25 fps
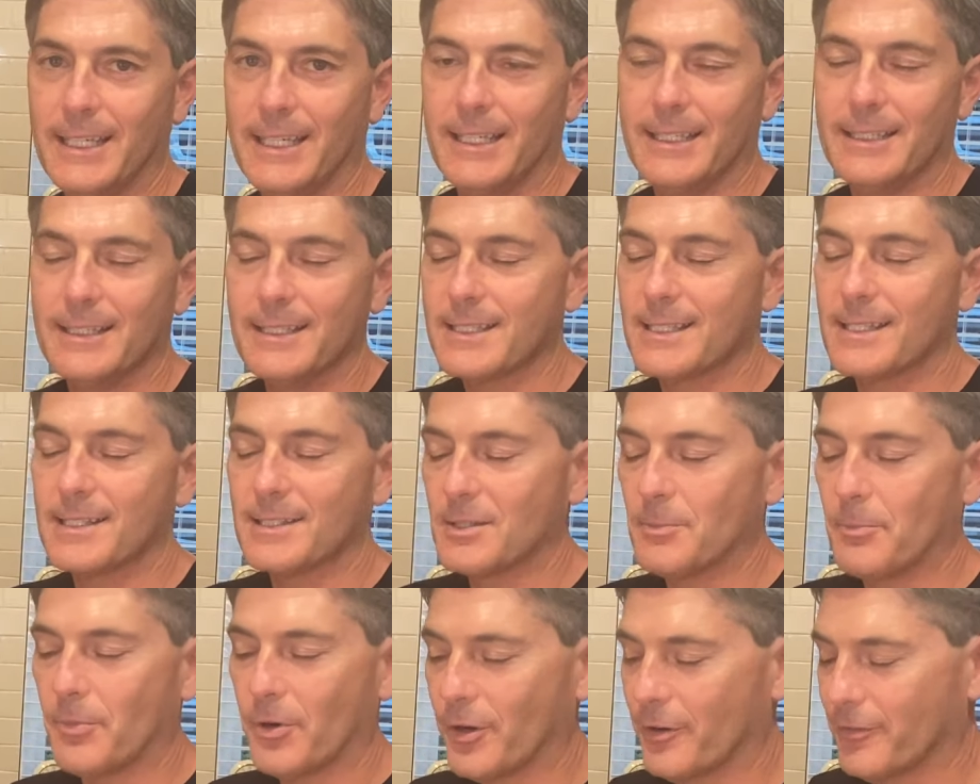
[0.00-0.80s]
this is
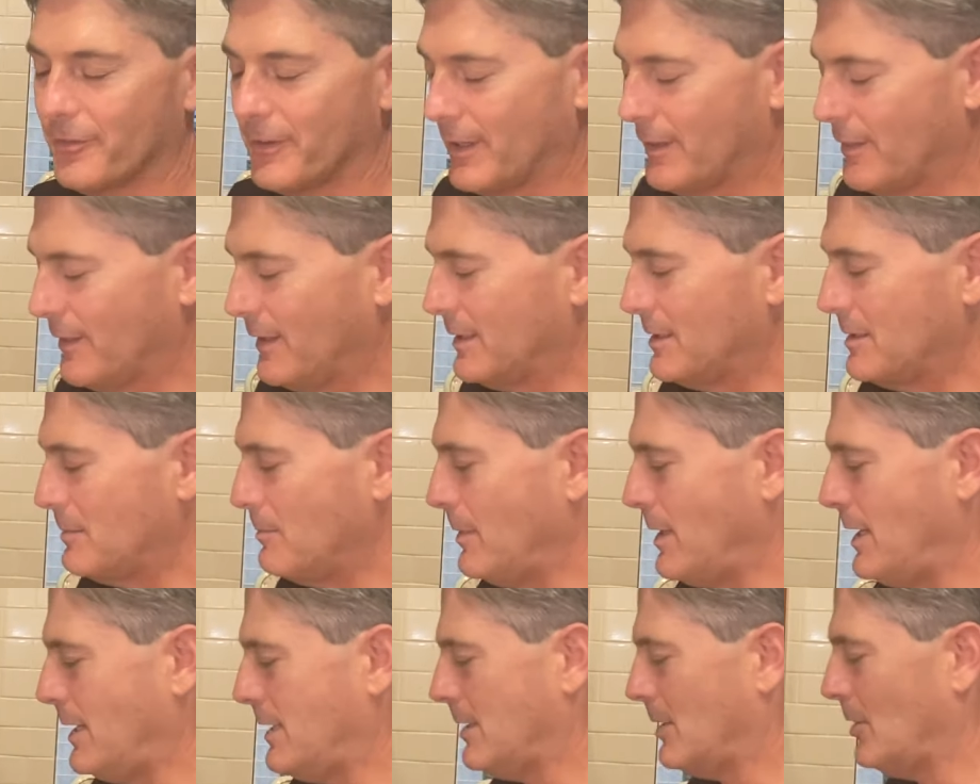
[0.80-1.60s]
the perfect thing to
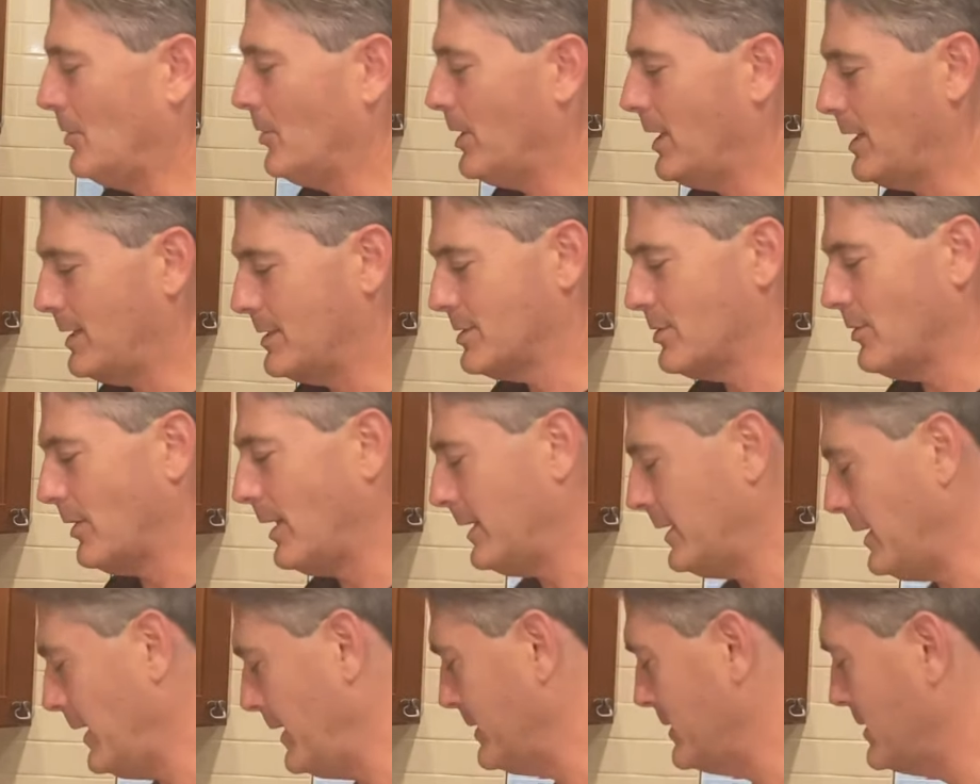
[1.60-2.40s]
make. Okay, so I
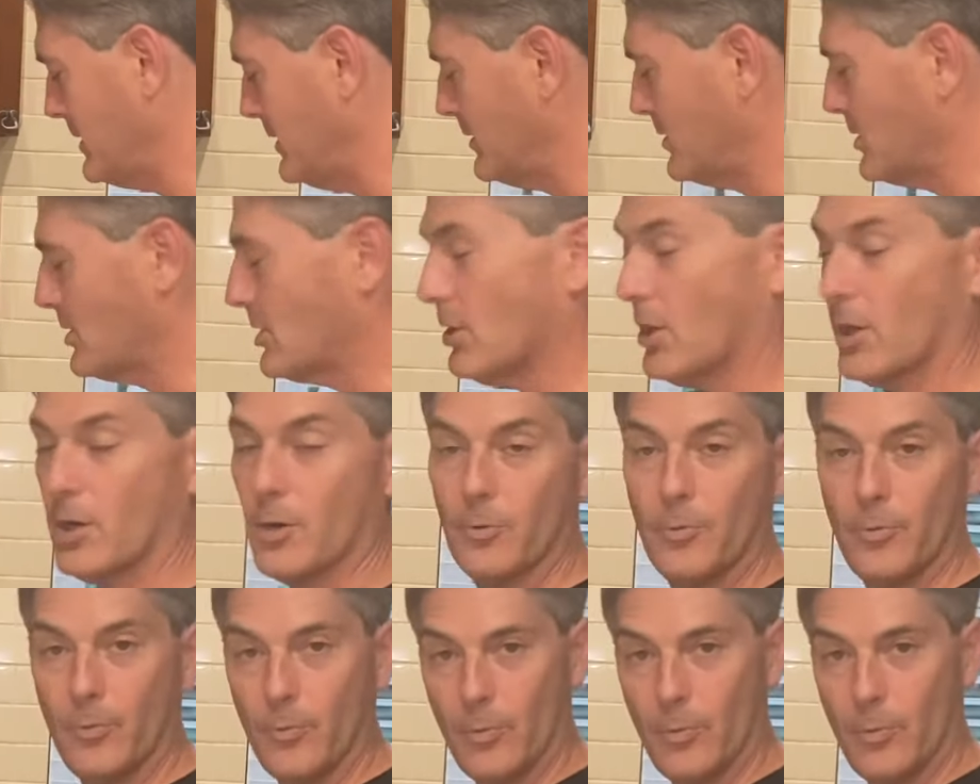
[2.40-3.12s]
like to start